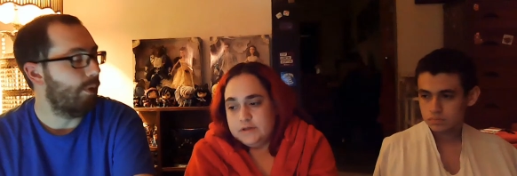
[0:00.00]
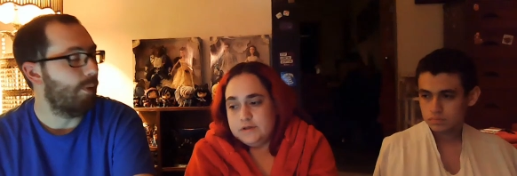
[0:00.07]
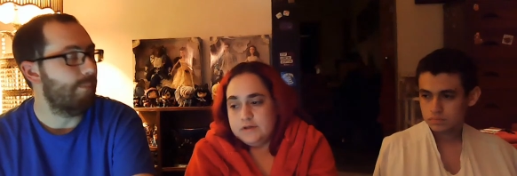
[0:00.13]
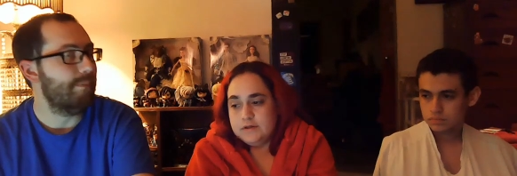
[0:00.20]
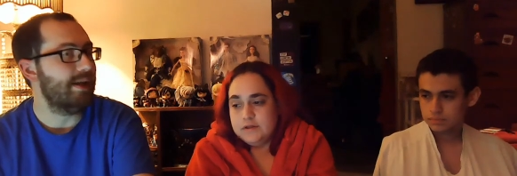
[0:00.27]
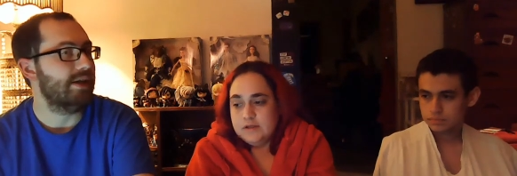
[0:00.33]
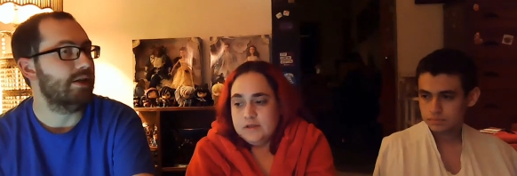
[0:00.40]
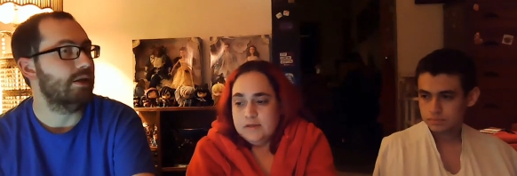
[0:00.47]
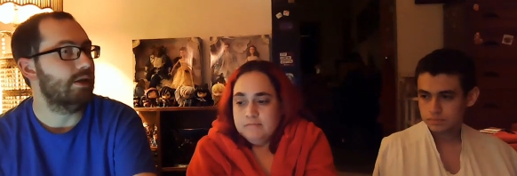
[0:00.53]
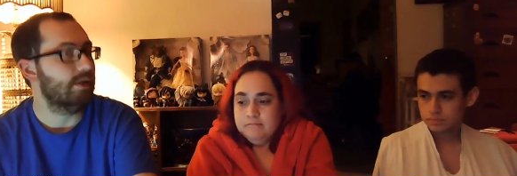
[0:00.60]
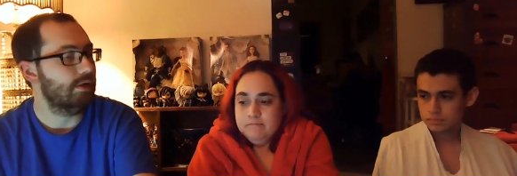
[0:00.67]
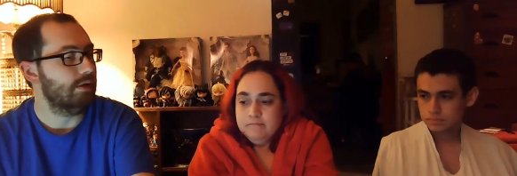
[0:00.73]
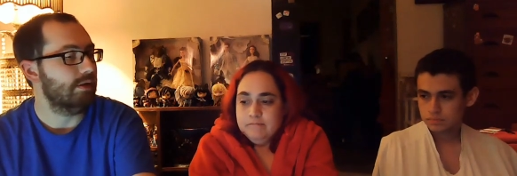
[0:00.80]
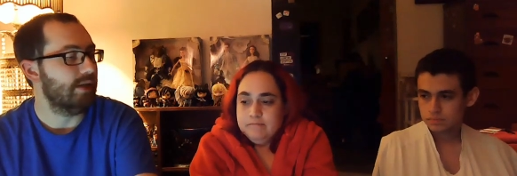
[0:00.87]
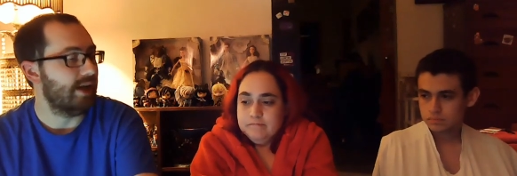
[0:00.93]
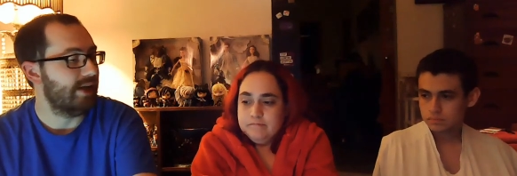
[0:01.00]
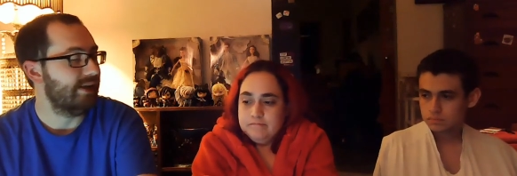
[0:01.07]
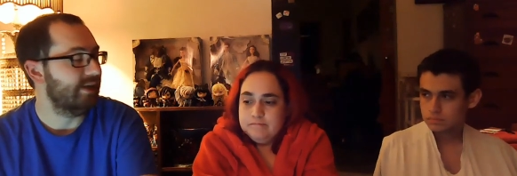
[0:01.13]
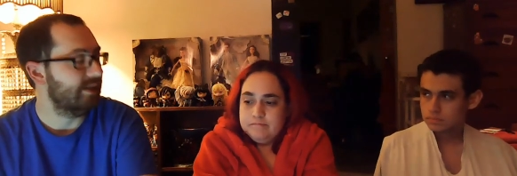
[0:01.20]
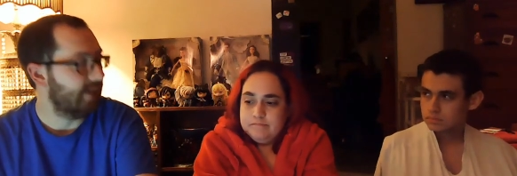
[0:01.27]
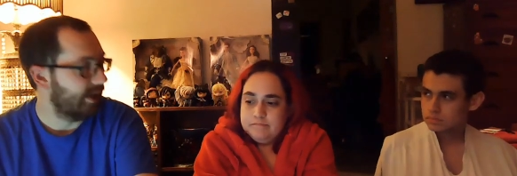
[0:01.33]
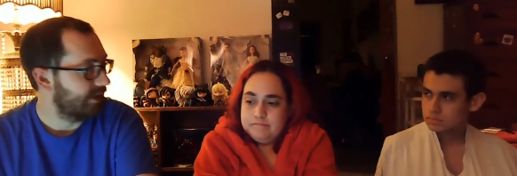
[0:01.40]
Speaker 1: make it hurt any
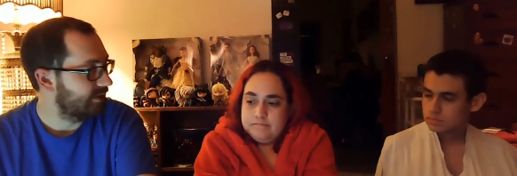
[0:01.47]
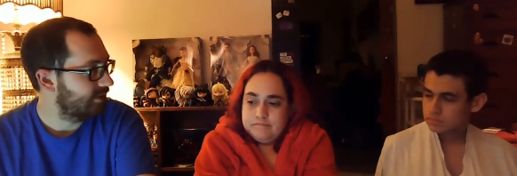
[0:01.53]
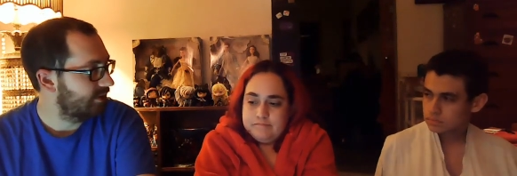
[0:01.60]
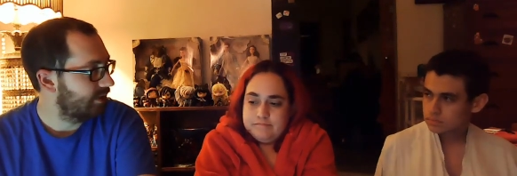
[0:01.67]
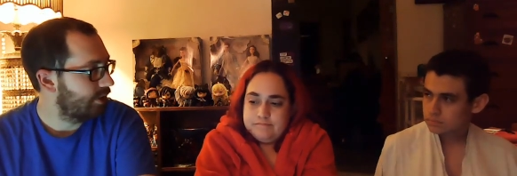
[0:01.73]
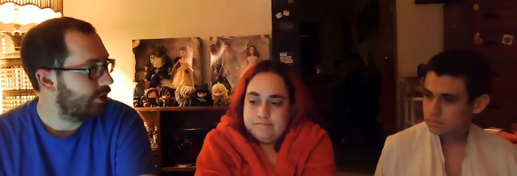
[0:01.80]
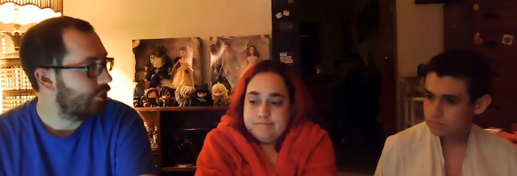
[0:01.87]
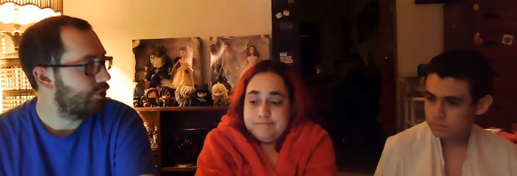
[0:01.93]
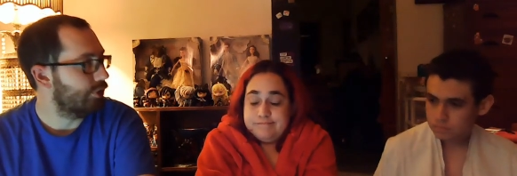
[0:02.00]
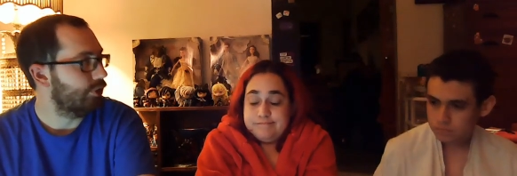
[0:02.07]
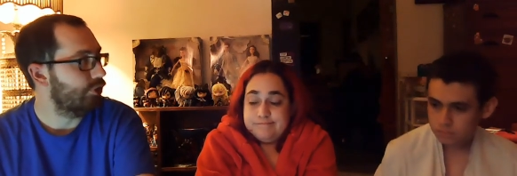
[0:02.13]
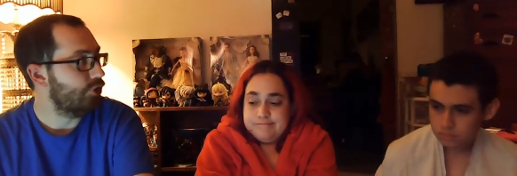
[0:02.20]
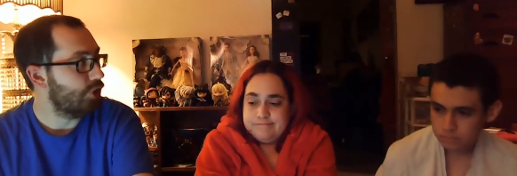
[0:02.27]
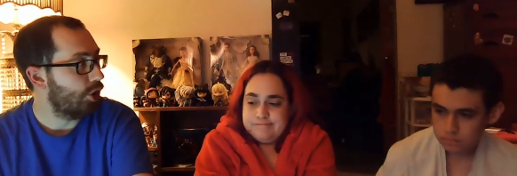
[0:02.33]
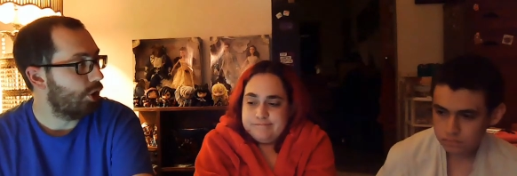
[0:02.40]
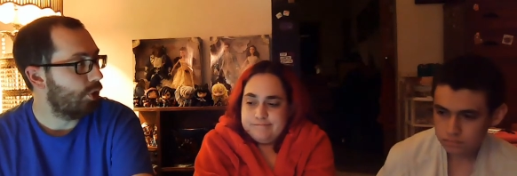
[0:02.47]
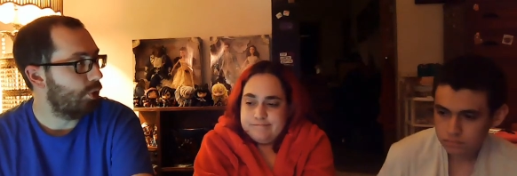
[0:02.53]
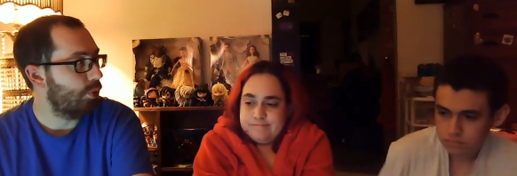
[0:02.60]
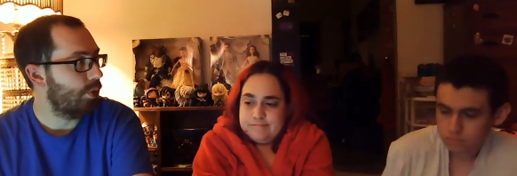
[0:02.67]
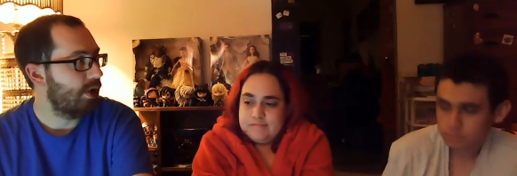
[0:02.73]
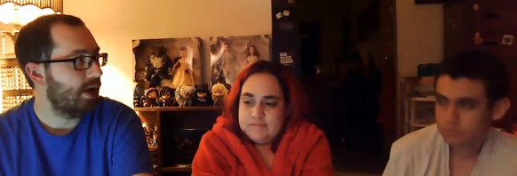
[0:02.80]
less. She'll know